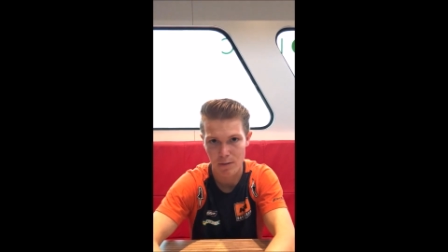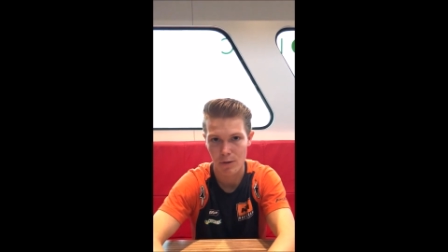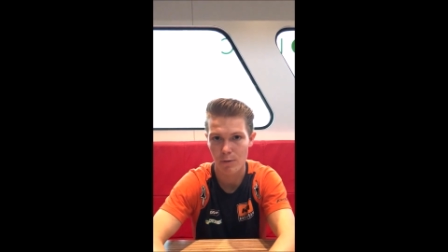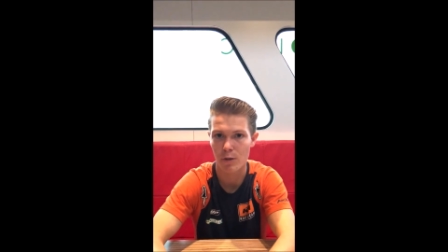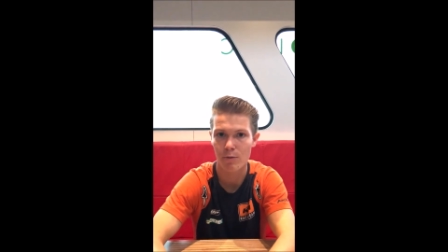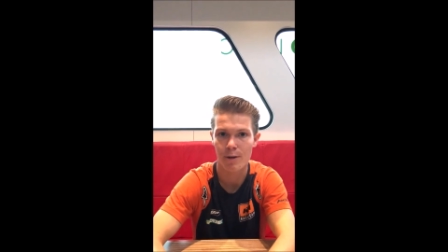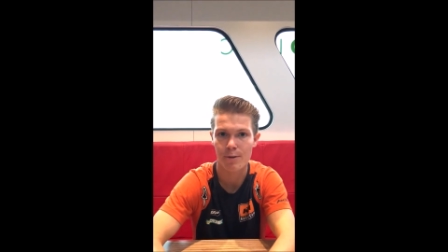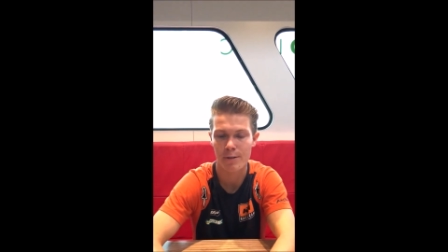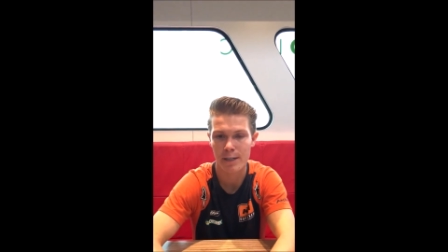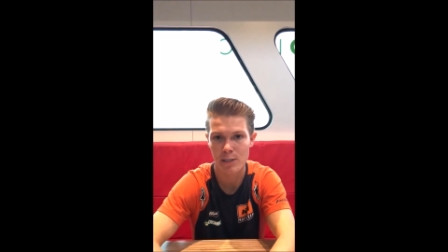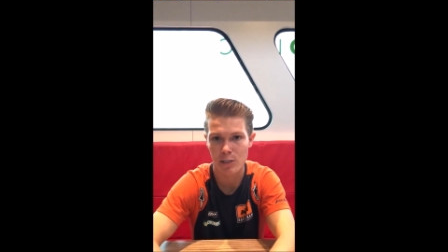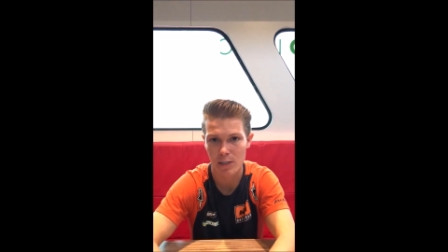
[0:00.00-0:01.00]
We won one
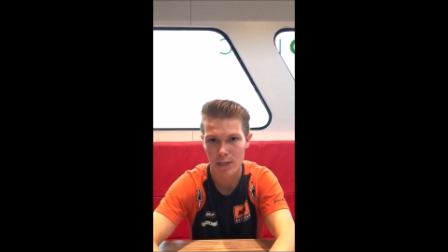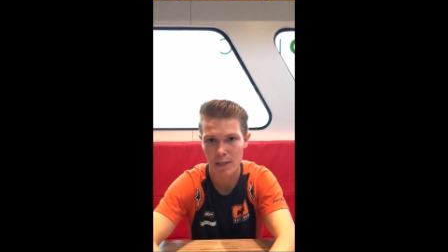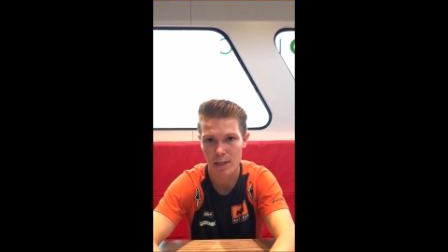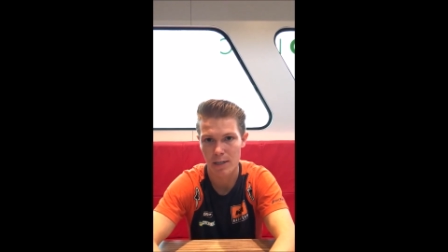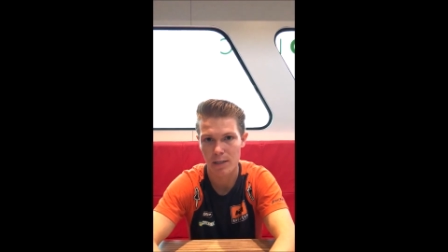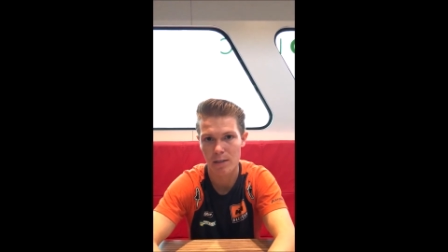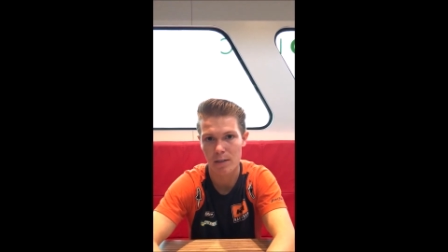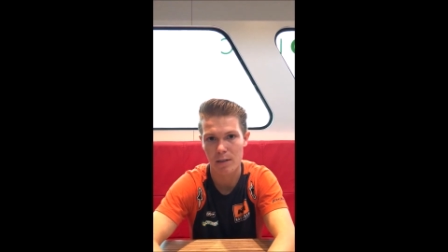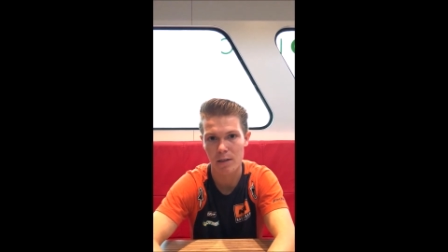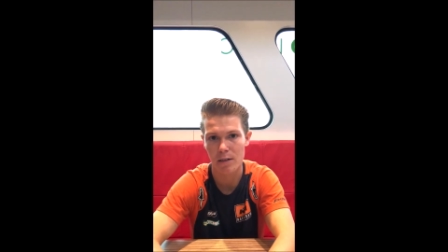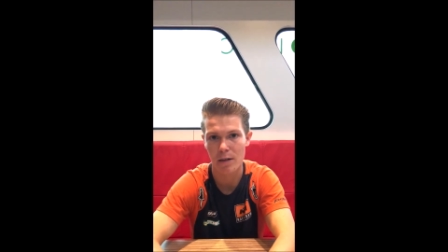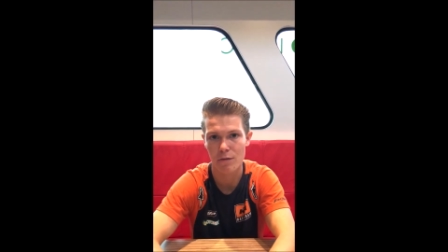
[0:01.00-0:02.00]
race, and
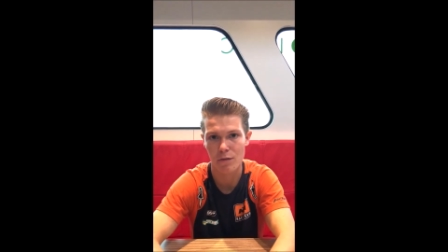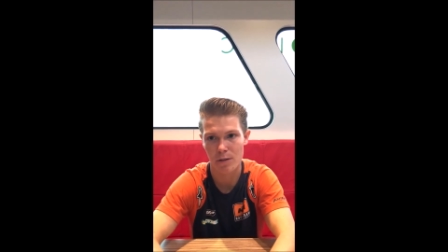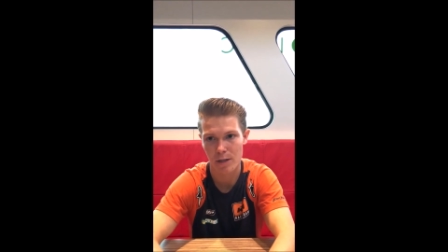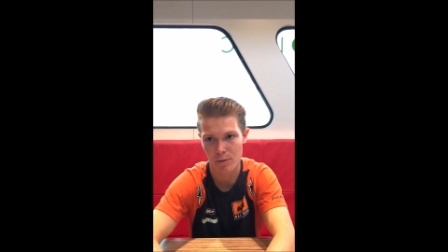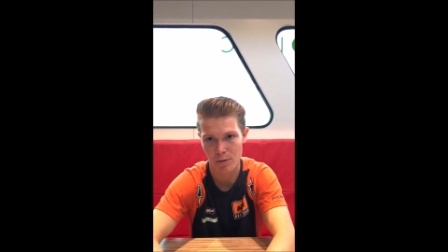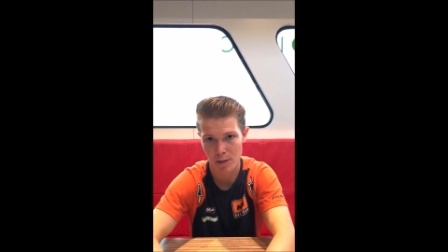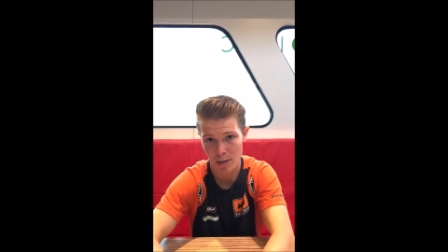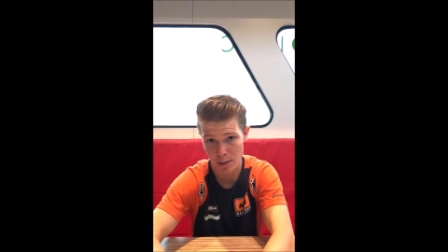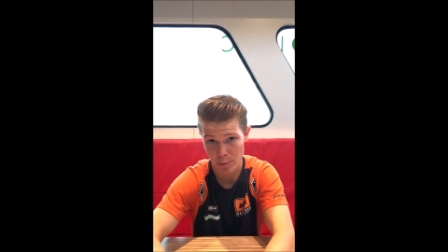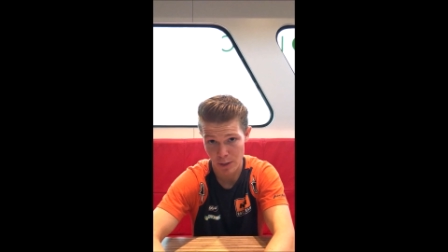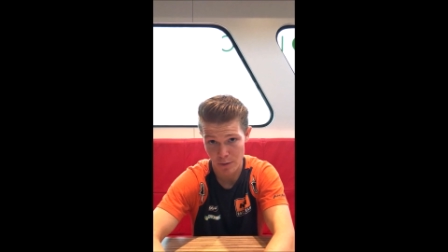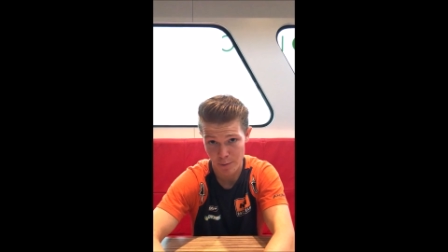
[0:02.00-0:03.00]
after that we had a
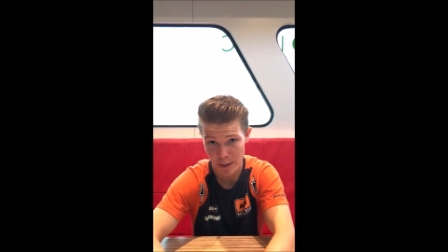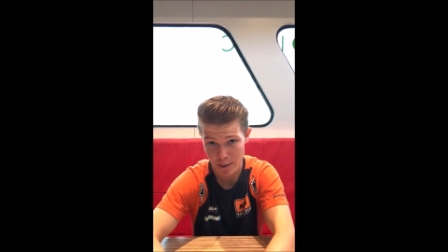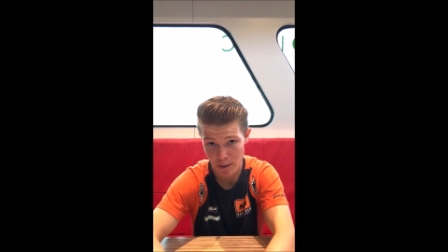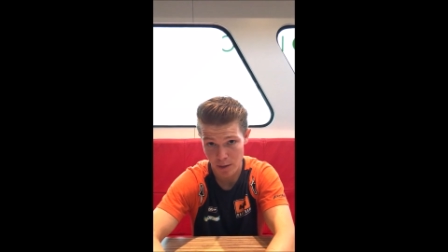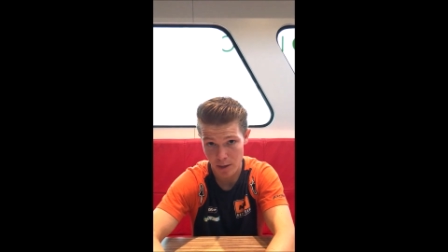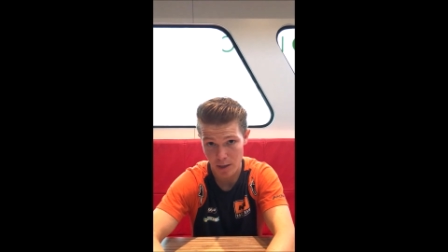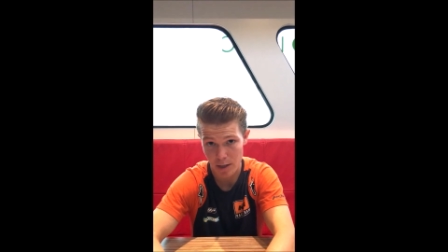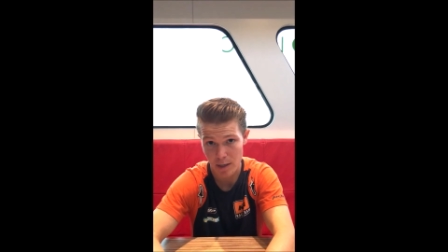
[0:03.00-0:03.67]
little bit of bad luck,